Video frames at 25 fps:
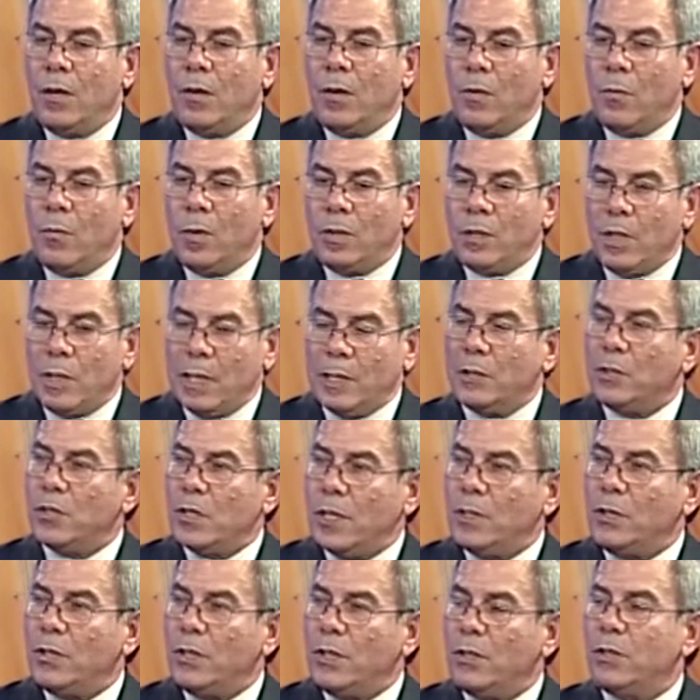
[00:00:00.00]
what the
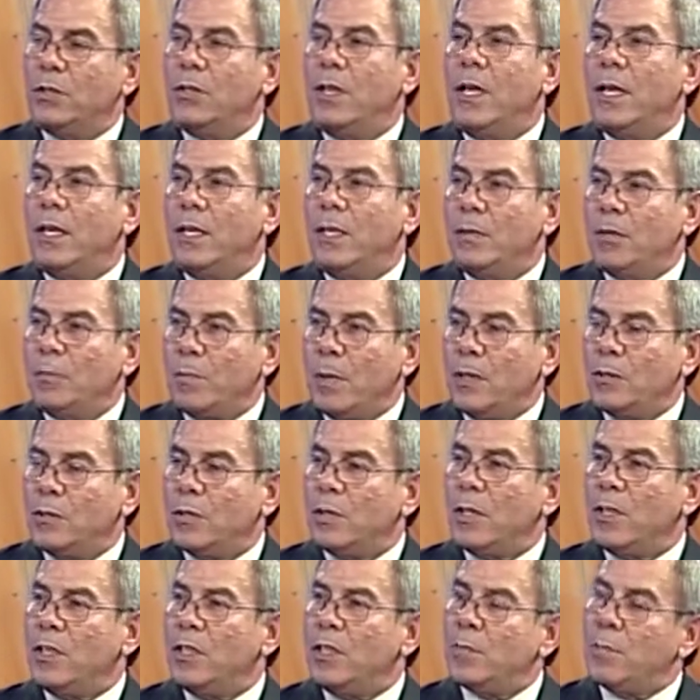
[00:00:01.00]
legislature has done
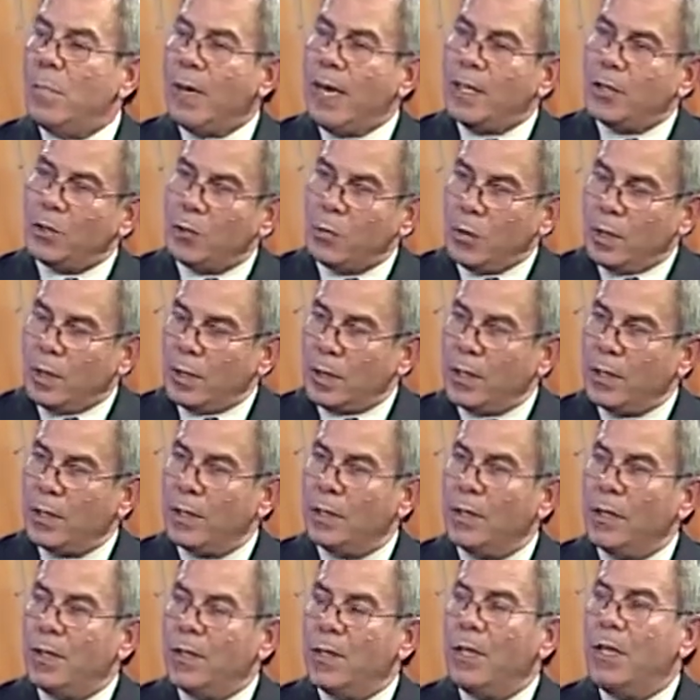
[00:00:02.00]
basically is patchwork.
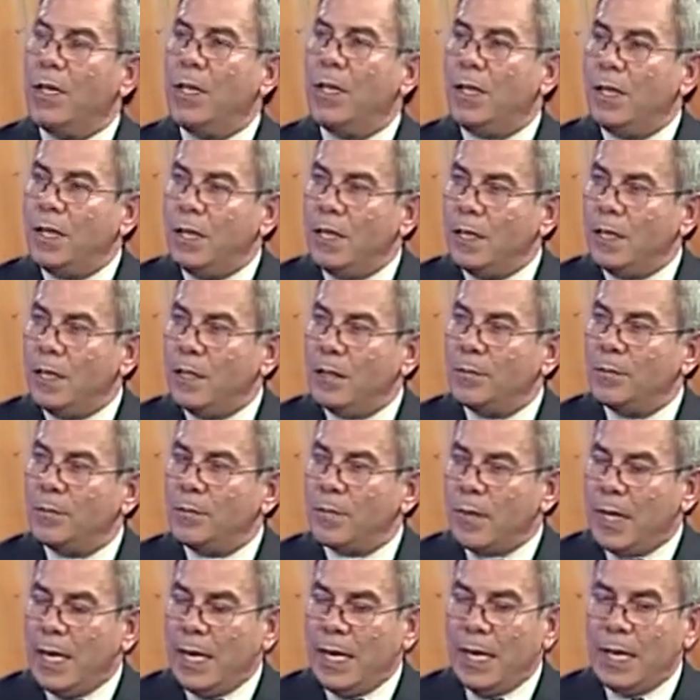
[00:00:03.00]
Uh,
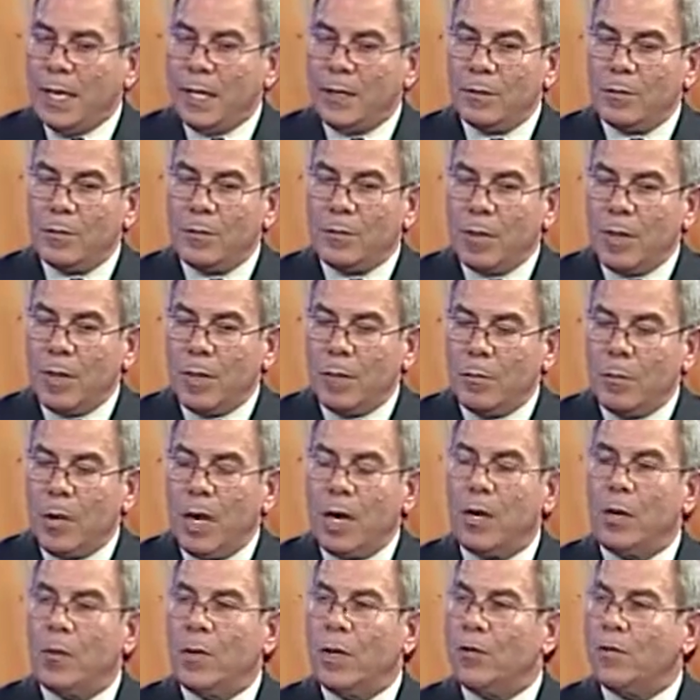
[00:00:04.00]
and uh,
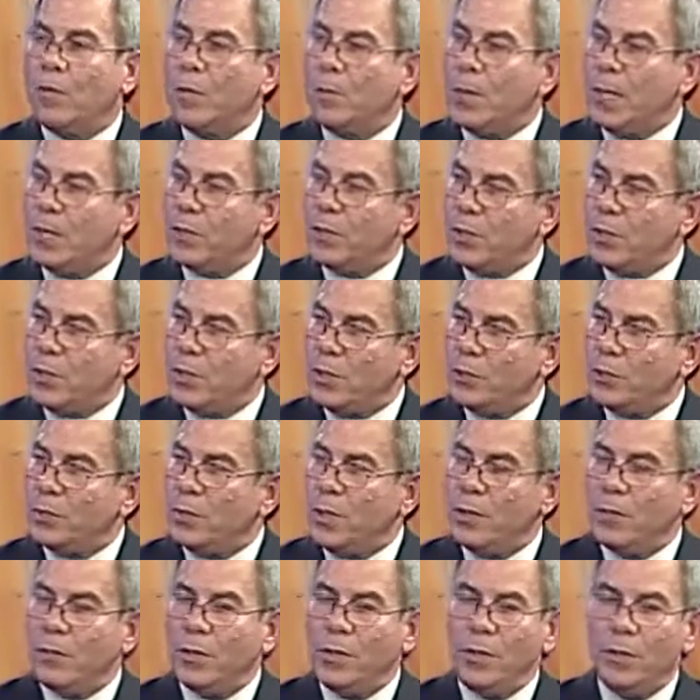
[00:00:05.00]
borrowing from next year's
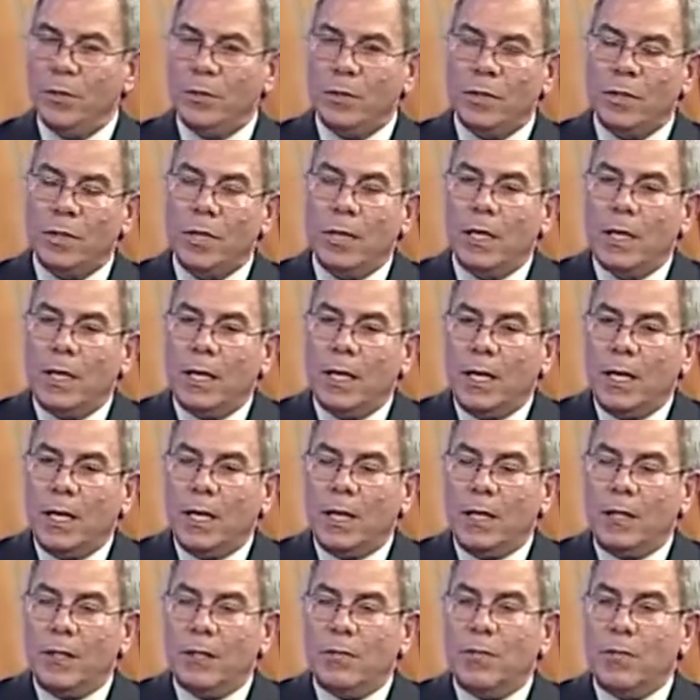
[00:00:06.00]
revenues,
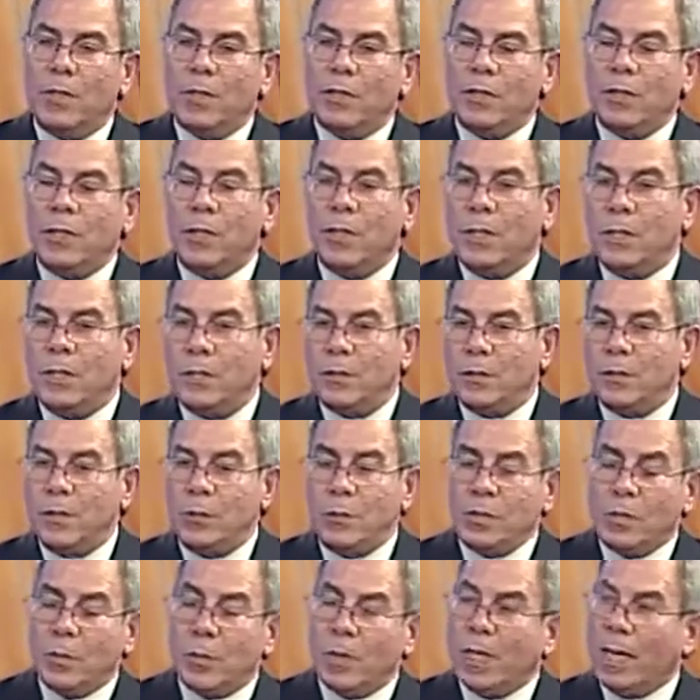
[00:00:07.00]
uh, fixing,
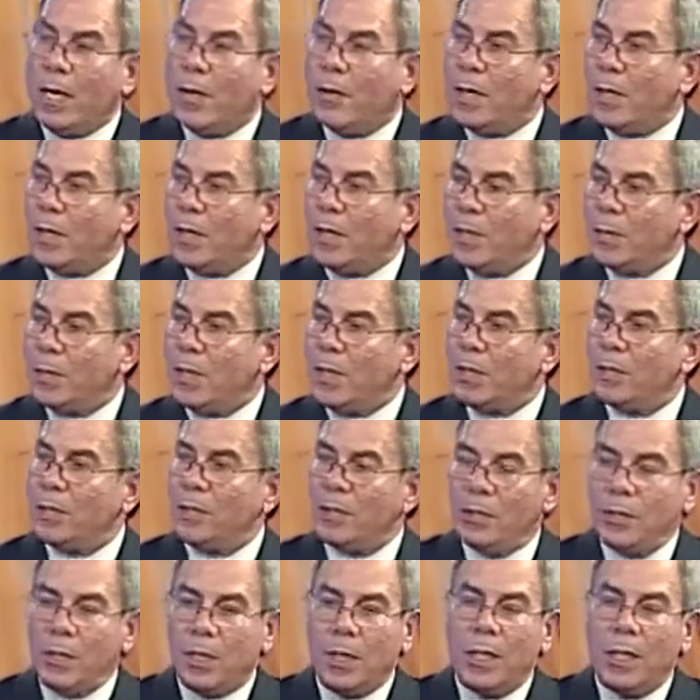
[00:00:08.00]
doing some accounting gimmicks,